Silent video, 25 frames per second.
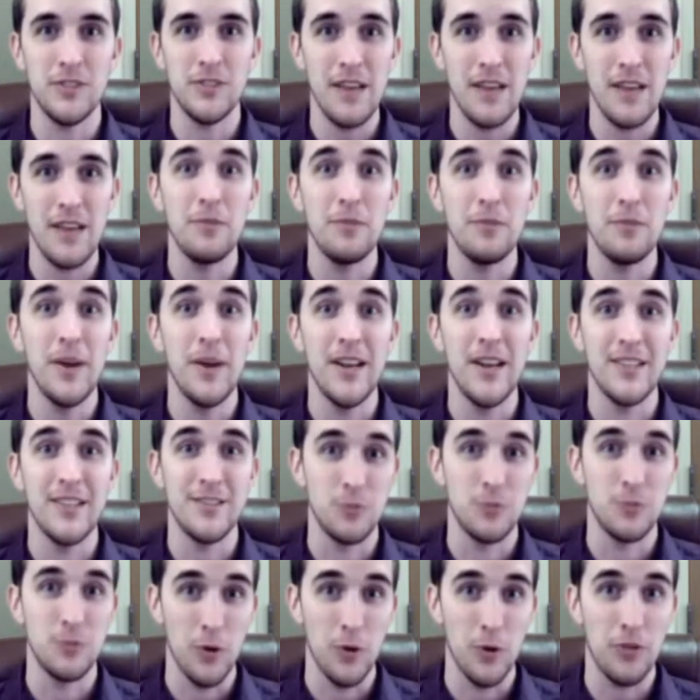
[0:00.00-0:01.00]
7
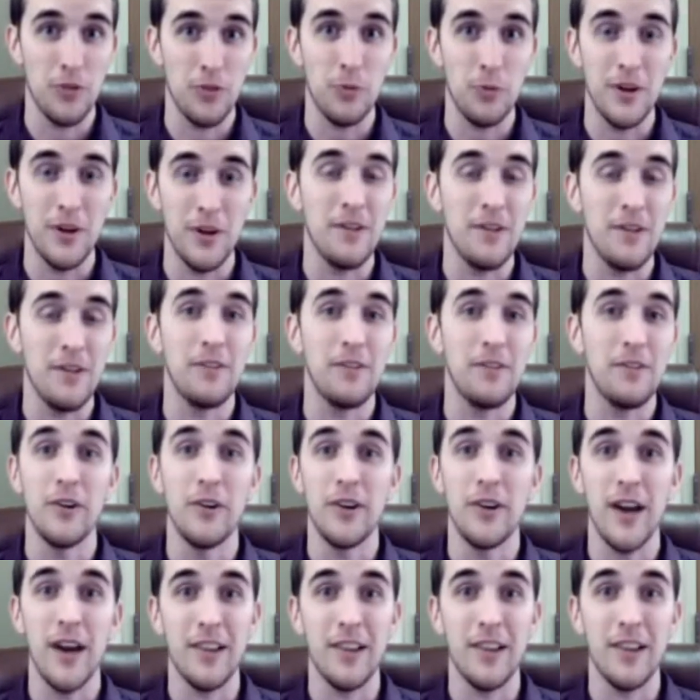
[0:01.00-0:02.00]
minutes is worth
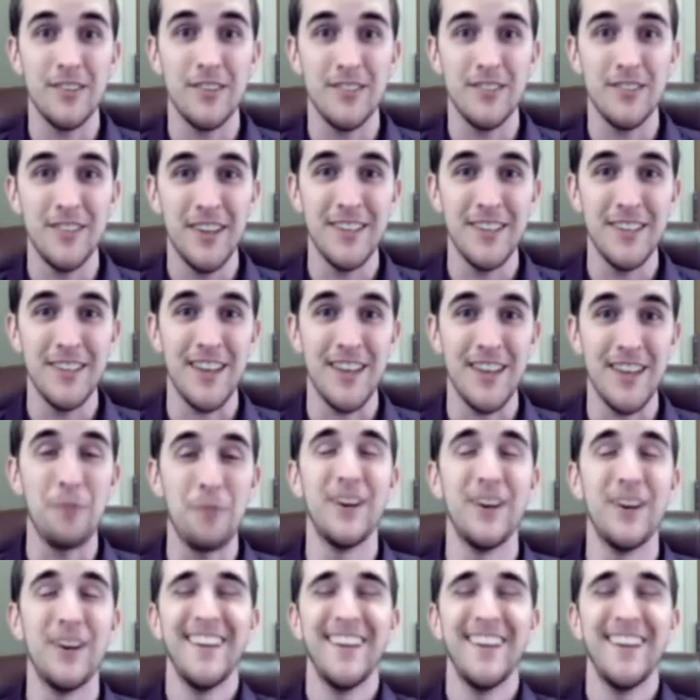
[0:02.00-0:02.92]
$2,500, because I